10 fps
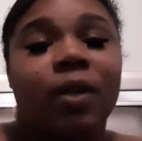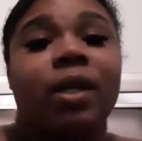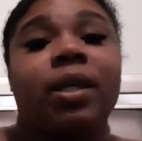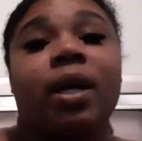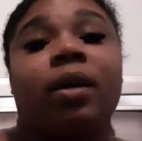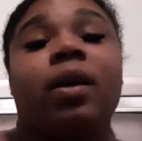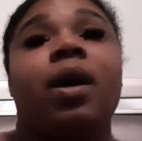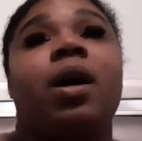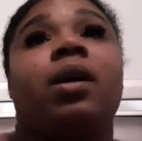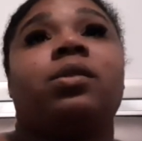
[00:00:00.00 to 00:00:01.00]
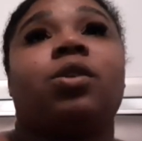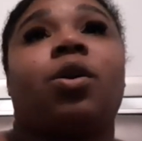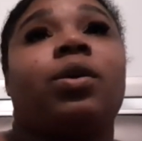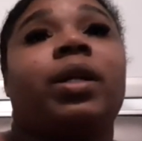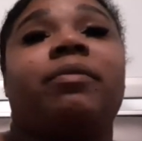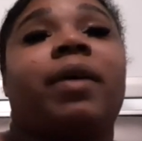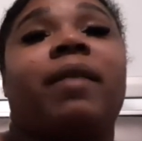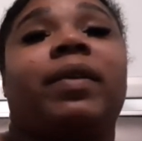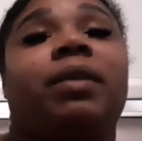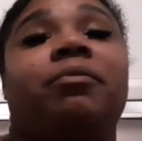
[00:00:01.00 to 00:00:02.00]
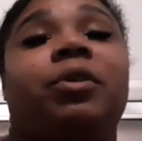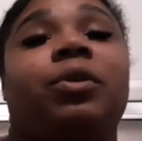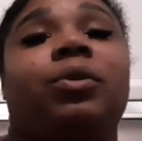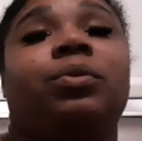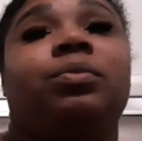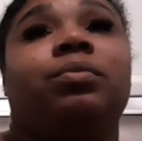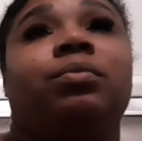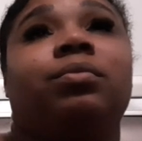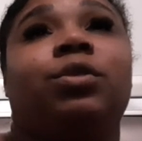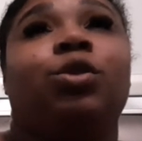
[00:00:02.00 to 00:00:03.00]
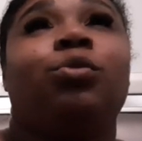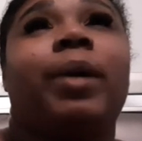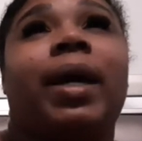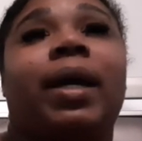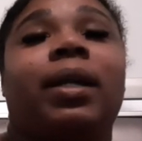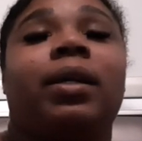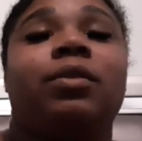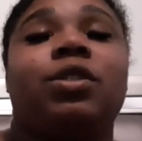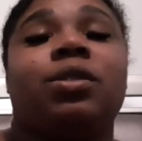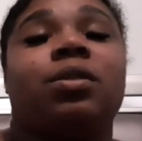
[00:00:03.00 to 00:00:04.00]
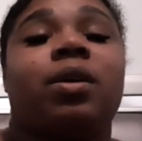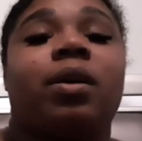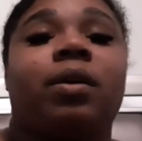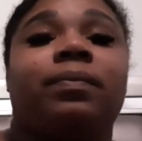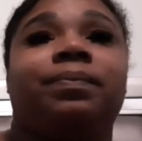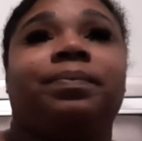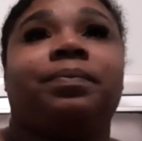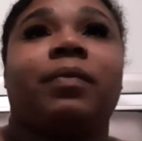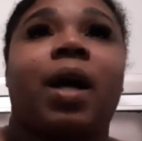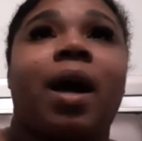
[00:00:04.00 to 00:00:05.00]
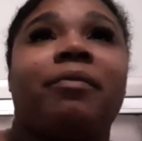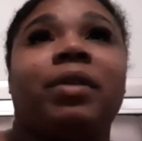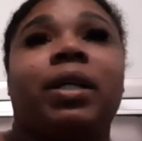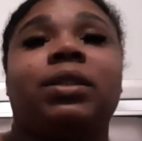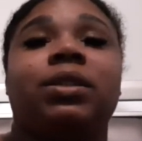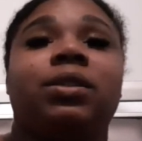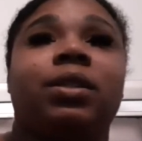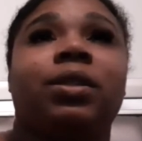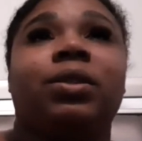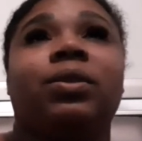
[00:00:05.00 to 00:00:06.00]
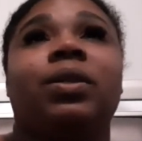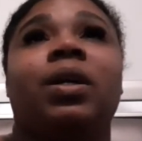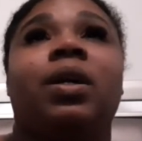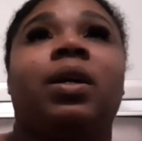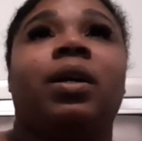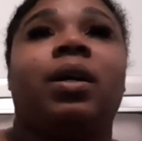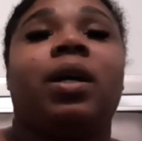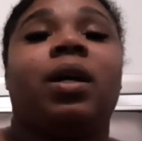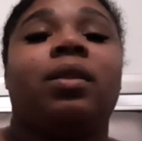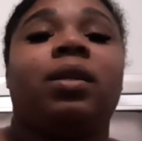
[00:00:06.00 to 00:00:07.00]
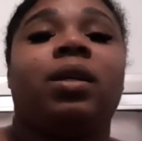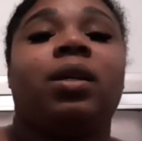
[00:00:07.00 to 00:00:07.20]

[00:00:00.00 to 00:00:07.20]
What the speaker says: yeah, so on day 5 I didn't feel too bad. It's just hot flashes still, and the